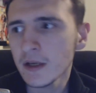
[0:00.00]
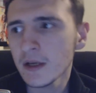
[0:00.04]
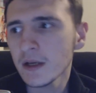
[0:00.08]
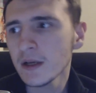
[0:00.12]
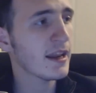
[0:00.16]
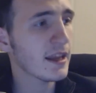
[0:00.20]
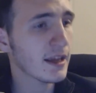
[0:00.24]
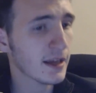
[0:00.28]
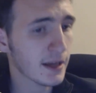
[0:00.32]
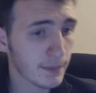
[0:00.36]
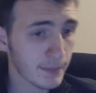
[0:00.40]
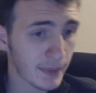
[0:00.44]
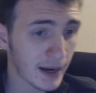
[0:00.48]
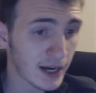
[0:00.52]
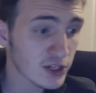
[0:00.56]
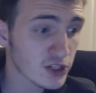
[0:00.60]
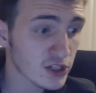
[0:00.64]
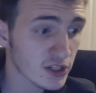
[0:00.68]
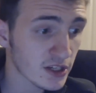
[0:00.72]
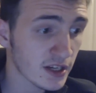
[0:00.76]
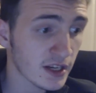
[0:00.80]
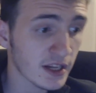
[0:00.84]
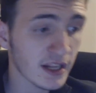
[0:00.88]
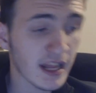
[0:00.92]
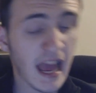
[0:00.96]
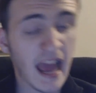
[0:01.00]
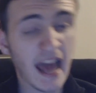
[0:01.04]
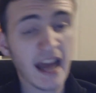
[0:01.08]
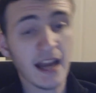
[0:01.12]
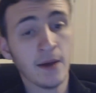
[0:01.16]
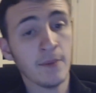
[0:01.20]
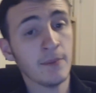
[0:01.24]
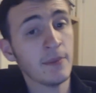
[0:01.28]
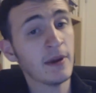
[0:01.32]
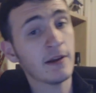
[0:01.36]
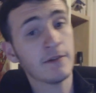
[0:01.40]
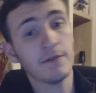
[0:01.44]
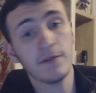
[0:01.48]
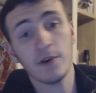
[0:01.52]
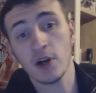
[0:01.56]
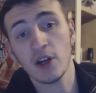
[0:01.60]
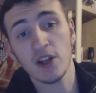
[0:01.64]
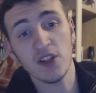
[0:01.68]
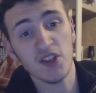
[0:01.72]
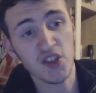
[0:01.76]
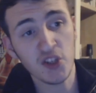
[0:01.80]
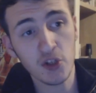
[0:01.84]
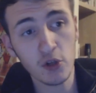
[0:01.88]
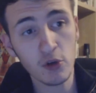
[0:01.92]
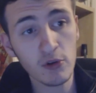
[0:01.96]
and then Kenpachi did it and a big
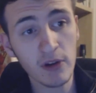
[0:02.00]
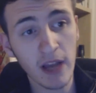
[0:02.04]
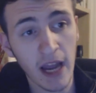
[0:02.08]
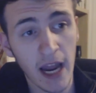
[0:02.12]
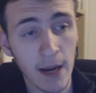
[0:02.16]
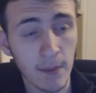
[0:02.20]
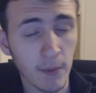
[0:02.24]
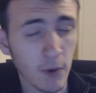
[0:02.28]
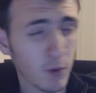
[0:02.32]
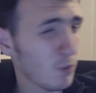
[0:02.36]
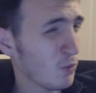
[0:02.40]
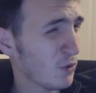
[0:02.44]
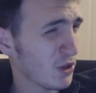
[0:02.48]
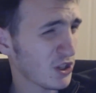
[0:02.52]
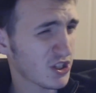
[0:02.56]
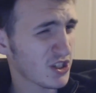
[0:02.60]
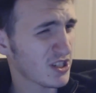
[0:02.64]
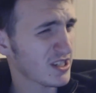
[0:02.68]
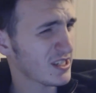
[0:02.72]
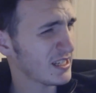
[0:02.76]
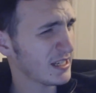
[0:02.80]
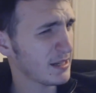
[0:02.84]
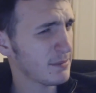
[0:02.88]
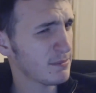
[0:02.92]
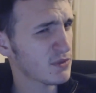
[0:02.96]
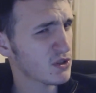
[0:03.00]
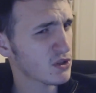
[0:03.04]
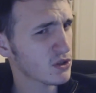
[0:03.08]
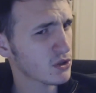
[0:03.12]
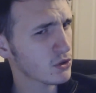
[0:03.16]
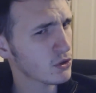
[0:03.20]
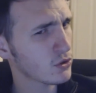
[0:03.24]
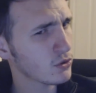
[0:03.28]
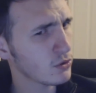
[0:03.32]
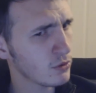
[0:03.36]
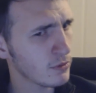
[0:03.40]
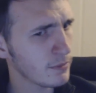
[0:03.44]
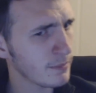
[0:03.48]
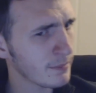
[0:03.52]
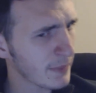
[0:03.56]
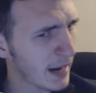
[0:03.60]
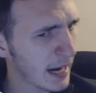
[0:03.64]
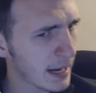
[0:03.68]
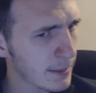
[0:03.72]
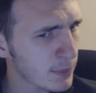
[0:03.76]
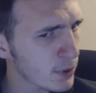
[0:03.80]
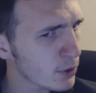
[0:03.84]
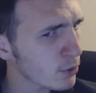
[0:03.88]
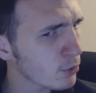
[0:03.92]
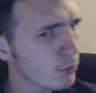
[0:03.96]
fucking skull came up, which seems to
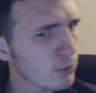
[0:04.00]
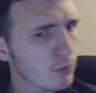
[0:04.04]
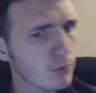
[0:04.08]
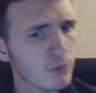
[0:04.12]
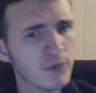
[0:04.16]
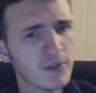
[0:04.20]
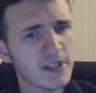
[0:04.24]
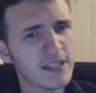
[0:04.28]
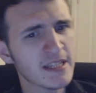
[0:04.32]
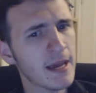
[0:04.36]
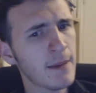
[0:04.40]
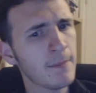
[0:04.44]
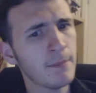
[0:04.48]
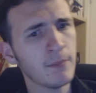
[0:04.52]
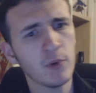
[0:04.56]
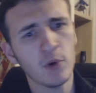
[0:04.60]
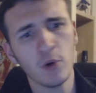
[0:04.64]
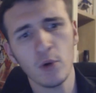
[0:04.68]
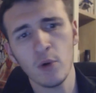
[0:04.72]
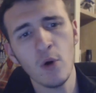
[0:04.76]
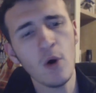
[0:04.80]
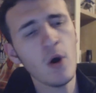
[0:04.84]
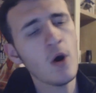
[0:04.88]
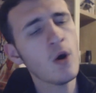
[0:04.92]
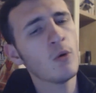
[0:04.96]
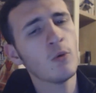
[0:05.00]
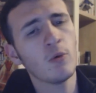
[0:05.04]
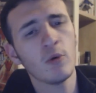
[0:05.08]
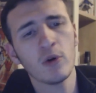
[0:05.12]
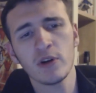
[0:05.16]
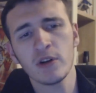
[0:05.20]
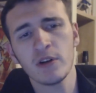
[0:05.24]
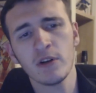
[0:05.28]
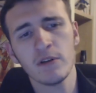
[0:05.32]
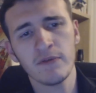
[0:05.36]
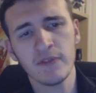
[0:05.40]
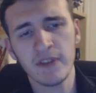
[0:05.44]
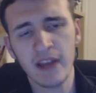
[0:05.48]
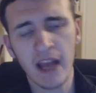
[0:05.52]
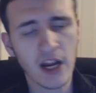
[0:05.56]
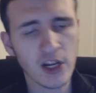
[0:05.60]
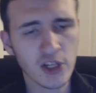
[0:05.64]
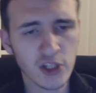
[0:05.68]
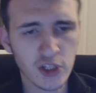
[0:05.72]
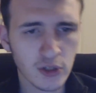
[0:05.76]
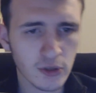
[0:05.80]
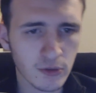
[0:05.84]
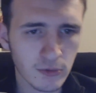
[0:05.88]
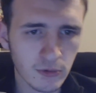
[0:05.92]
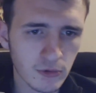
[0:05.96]
maybe resemble one of
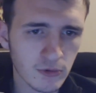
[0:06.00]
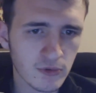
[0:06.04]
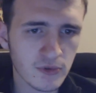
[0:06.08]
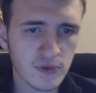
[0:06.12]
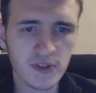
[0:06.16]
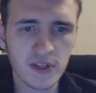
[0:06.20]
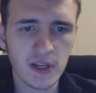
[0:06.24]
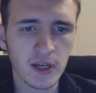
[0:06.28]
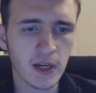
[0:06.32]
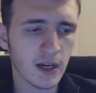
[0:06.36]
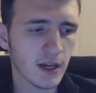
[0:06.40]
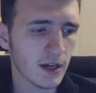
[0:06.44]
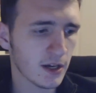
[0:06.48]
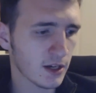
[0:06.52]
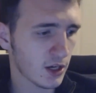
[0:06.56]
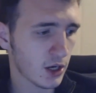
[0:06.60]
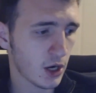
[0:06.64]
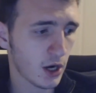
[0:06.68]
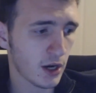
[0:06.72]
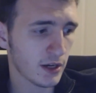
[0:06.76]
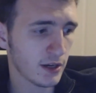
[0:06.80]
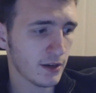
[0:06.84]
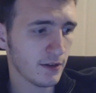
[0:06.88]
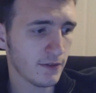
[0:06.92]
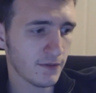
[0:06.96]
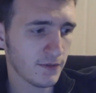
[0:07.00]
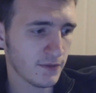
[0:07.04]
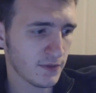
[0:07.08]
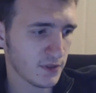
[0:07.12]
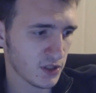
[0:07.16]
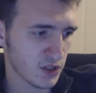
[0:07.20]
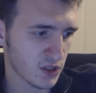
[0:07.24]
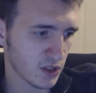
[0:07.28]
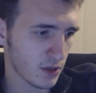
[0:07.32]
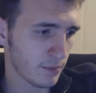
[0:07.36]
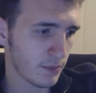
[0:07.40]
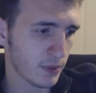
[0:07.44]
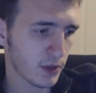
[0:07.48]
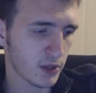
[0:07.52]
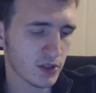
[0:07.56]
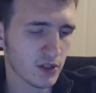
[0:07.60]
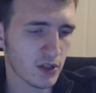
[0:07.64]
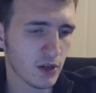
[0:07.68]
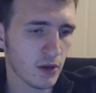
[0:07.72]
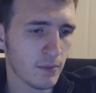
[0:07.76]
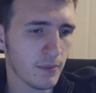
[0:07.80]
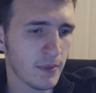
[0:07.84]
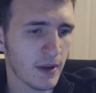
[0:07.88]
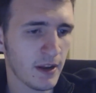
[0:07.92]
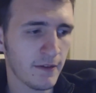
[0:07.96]
Yachiru's kind of
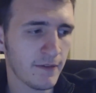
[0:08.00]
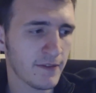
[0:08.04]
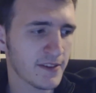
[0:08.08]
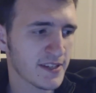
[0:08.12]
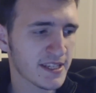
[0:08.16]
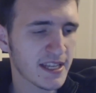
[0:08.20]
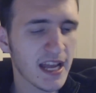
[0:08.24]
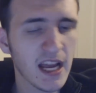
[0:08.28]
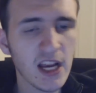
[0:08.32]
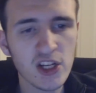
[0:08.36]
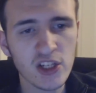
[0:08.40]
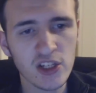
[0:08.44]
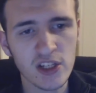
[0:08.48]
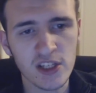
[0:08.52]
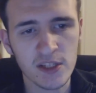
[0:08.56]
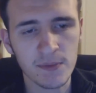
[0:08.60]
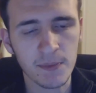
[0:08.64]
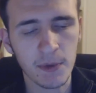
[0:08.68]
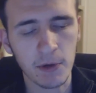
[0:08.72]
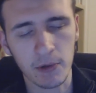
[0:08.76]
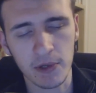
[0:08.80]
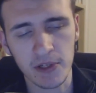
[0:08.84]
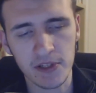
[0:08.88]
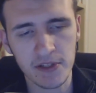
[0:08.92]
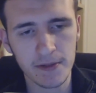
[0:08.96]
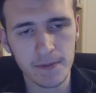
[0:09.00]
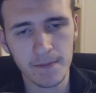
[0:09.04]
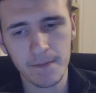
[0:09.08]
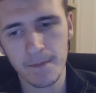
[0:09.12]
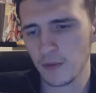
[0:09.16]
Zanpakuto manifestation spirits.